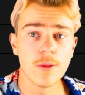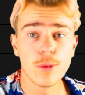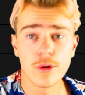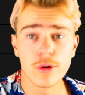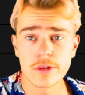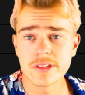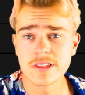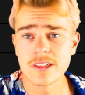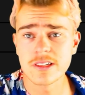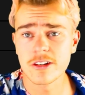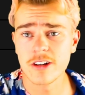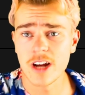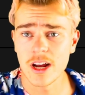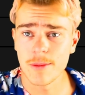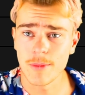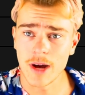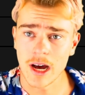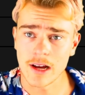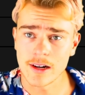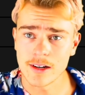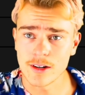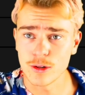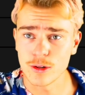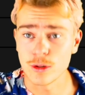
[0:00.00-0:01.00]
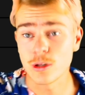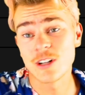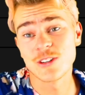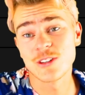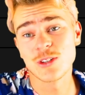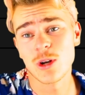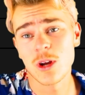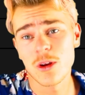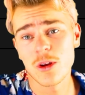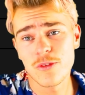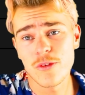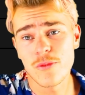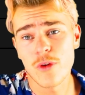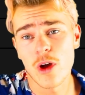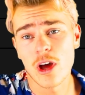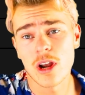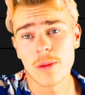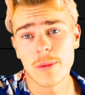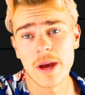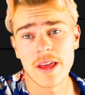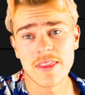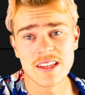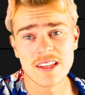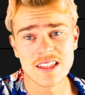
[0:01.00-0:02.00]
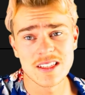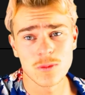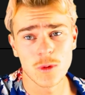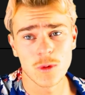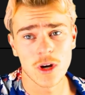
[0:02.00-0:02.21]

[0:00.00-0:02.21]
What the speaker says: Bookstagram article. Don't know if you've heard about this